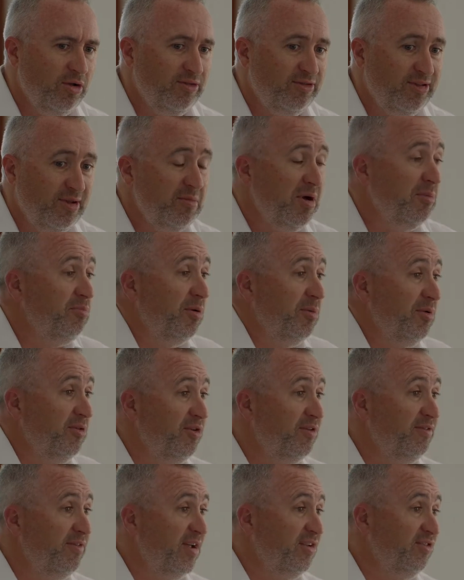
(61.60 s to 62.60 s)
some of my
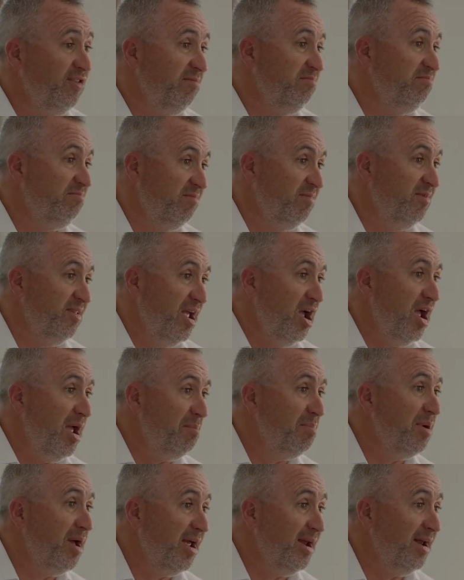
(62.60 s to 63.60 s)
properties, I've actually now
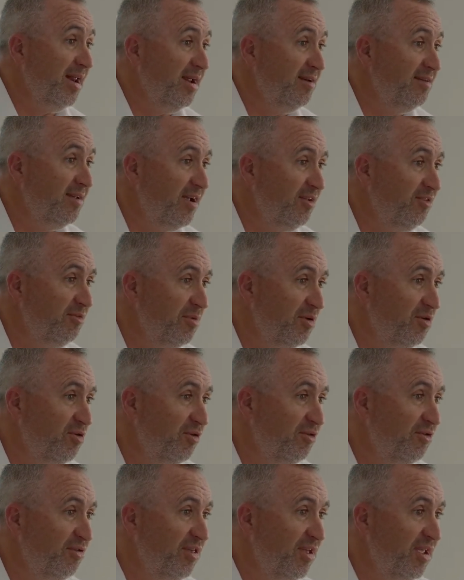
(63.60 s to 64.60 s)
am paying land tax
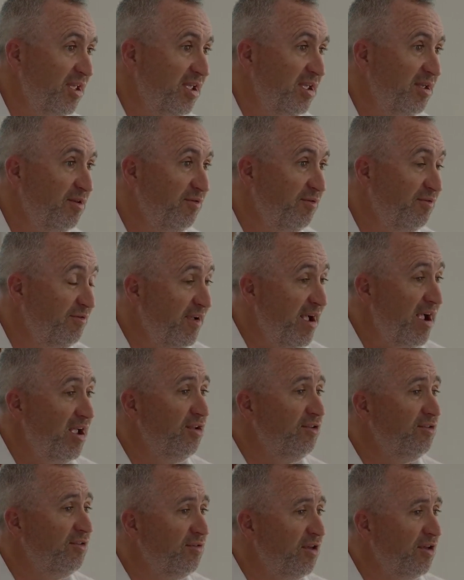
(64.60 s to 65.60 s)
because the
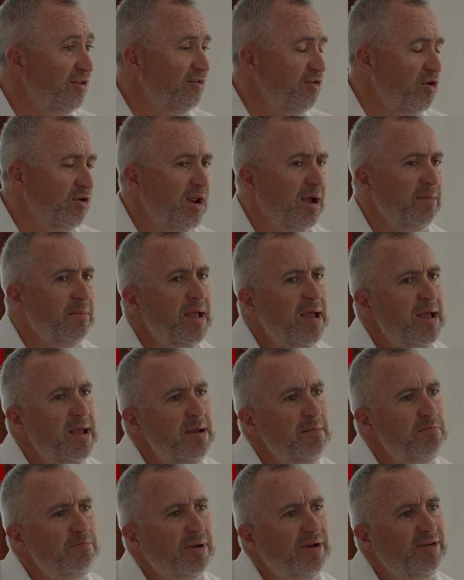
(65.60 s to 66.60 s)
values of those have gone up.
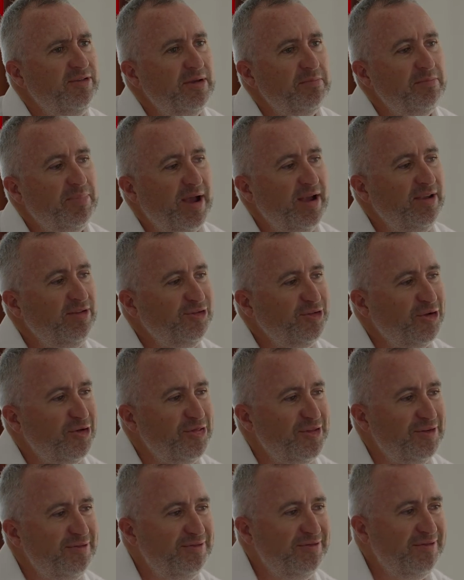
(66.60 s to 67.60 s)
But is it based
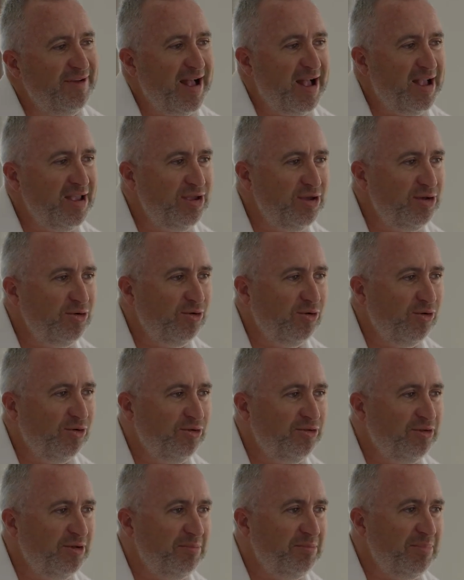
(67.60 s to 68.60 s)
on the value
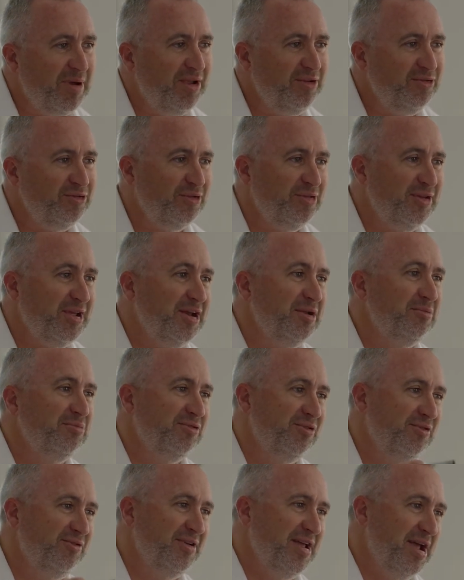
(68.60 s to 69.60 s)
or is it based on the
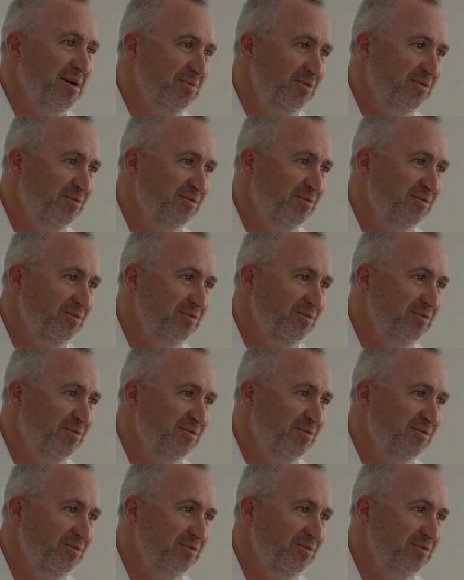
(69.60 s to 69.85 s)
unimproved capital